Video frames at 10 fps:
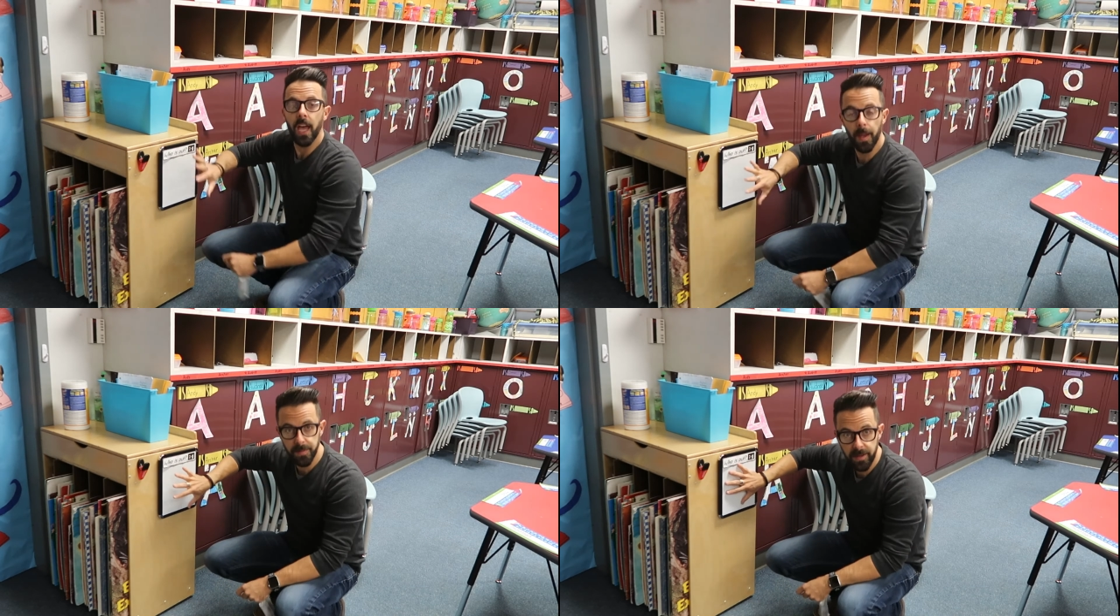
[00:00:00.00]

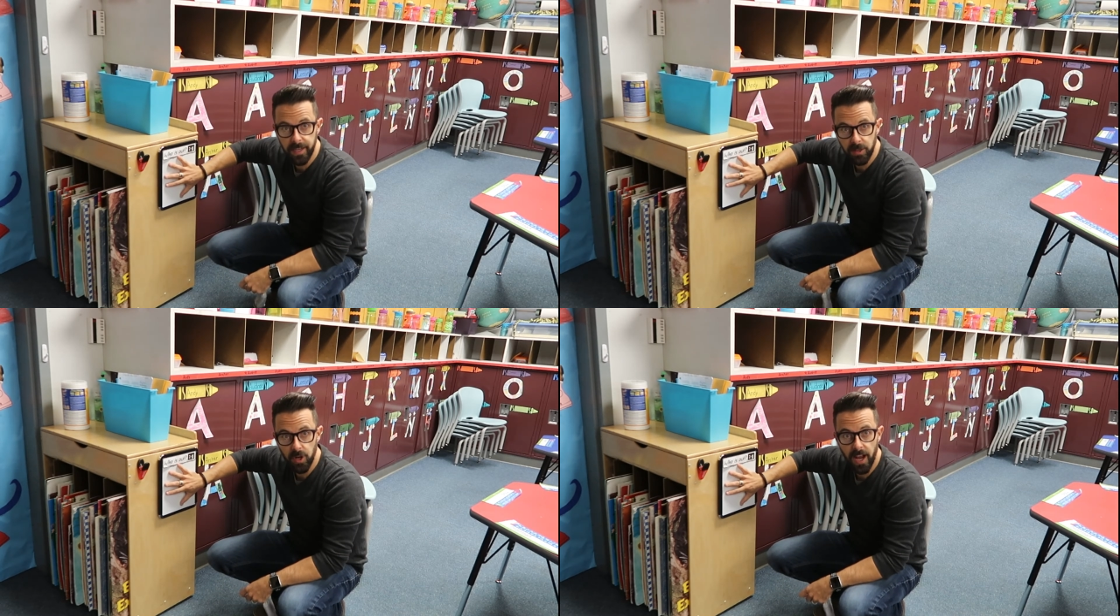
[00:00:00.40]
Helps me
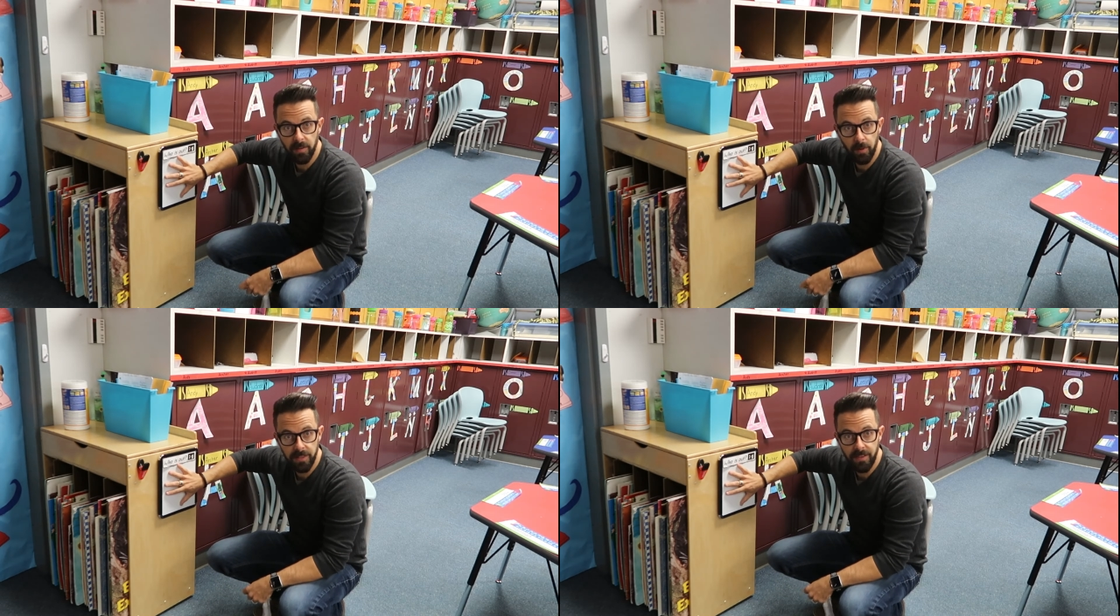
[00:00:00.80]
keep
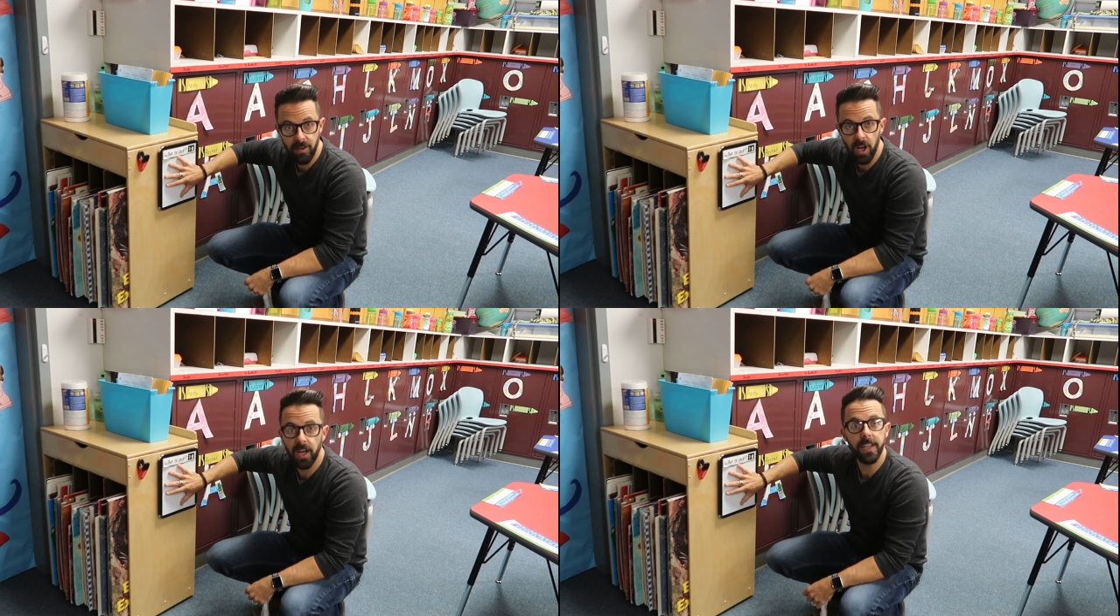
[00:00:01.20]
track of where they've
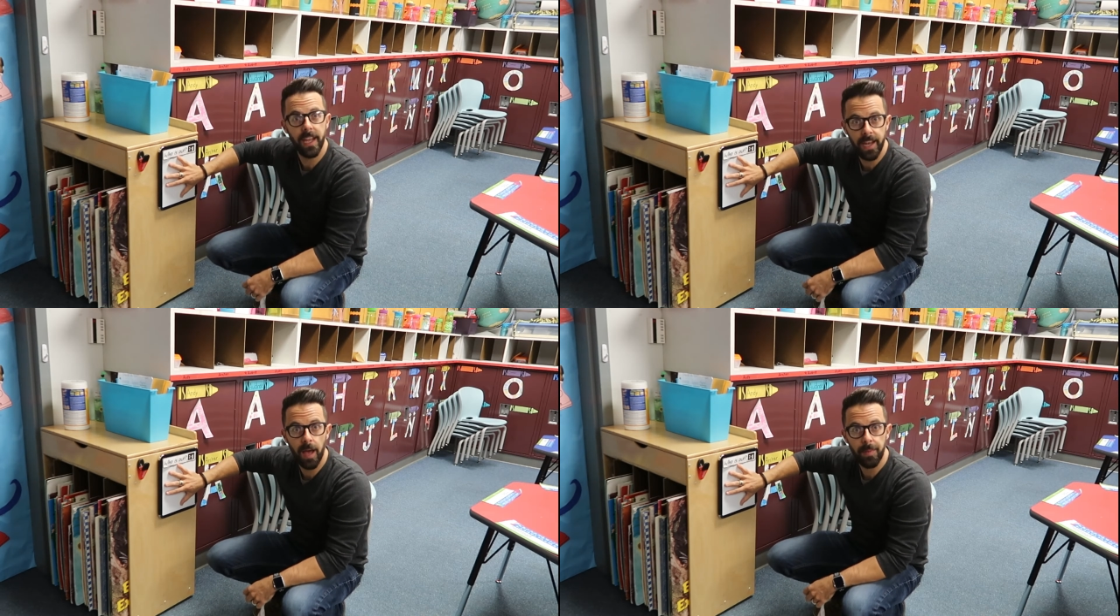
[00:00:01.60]
gone
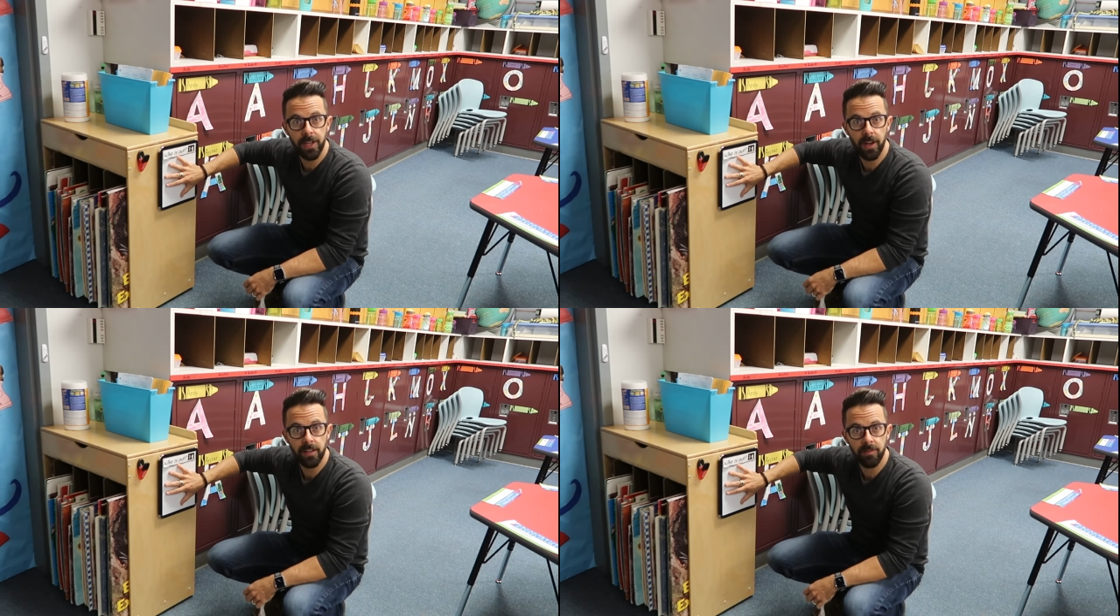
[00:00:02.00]
and how
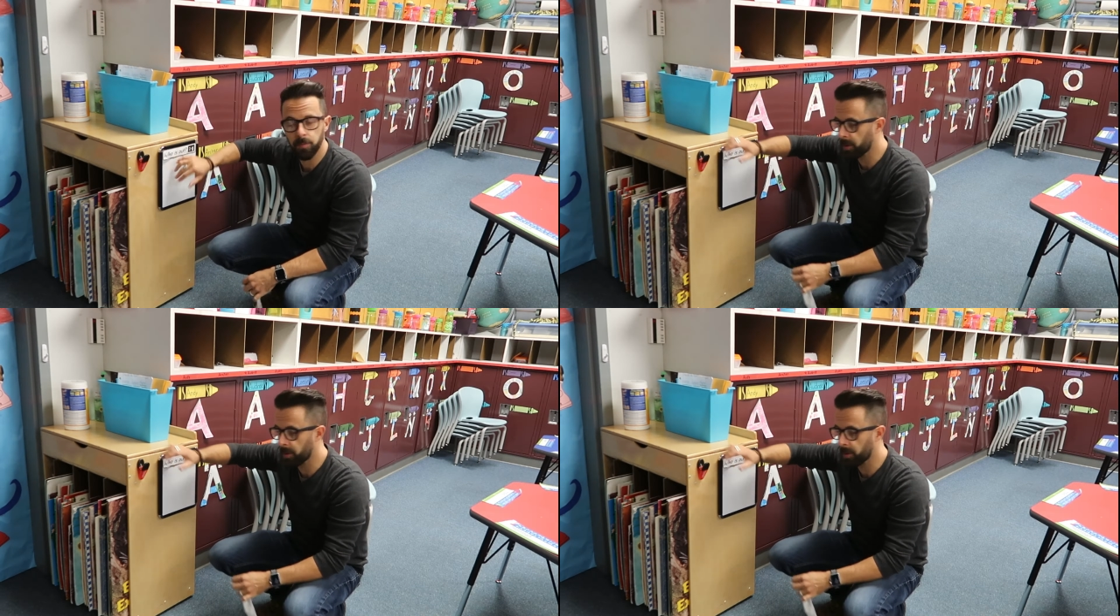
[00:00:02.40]
many are out of the